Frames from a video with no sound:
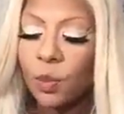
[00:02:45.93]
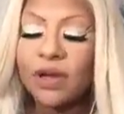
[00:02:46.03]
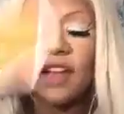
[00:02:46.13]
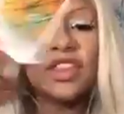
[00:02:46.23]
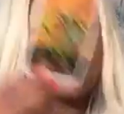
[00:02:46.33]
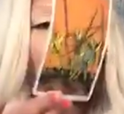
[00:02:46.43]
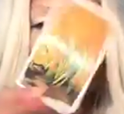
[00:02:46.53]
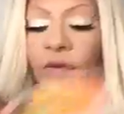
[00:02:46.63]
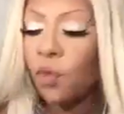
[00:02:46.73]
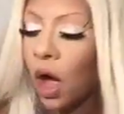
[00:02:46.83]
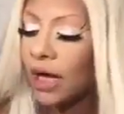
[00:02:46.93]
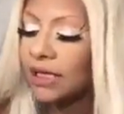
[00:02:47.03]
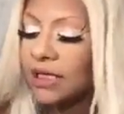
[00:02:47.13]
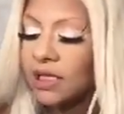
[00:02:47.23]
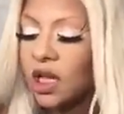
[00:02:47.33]
We got the Five of
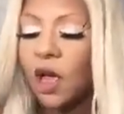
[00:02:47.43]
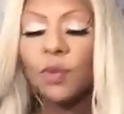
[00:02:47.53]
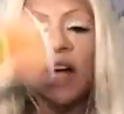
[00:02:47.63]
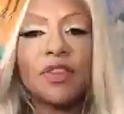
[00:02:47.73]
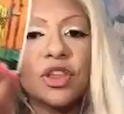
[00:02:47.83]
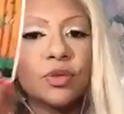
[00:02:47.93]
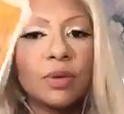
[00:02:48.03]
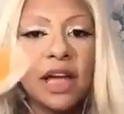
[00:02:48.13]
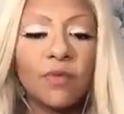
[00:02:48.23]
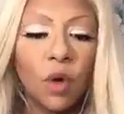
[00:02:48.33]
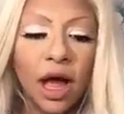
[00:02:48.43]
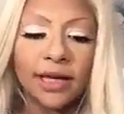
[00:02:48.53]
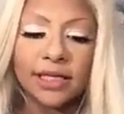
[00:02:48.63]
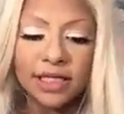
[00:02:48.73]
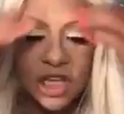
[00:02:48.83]
Wands. We got the Three of Wands.